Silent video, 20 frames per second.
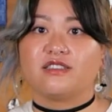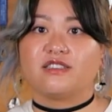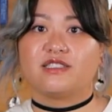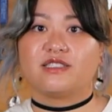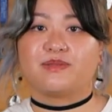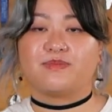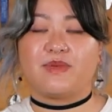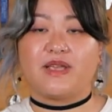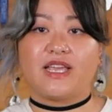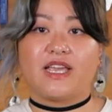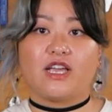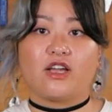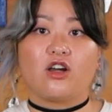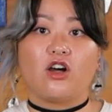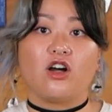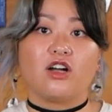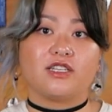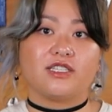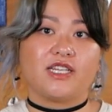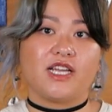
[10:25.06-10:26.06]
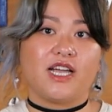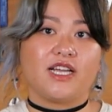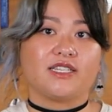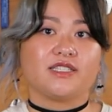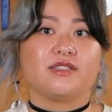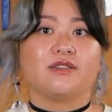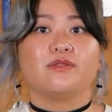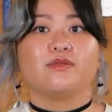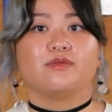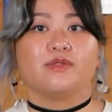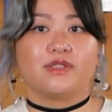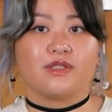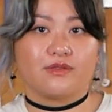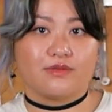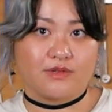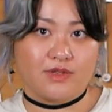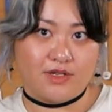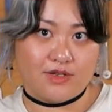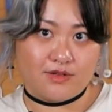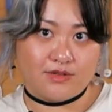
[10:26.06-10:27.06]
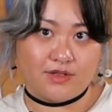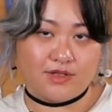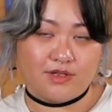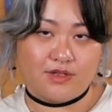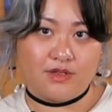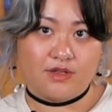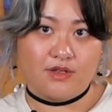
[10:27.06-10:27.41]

is making contact with the road.